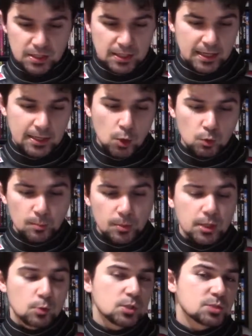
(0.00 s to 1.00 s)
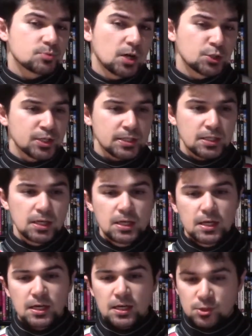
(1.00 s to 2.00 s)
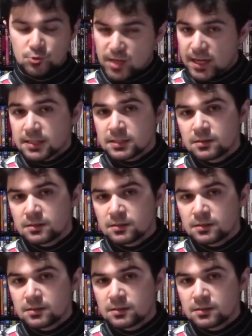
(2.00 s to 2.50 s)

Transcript: And I know the Blair Witch Project created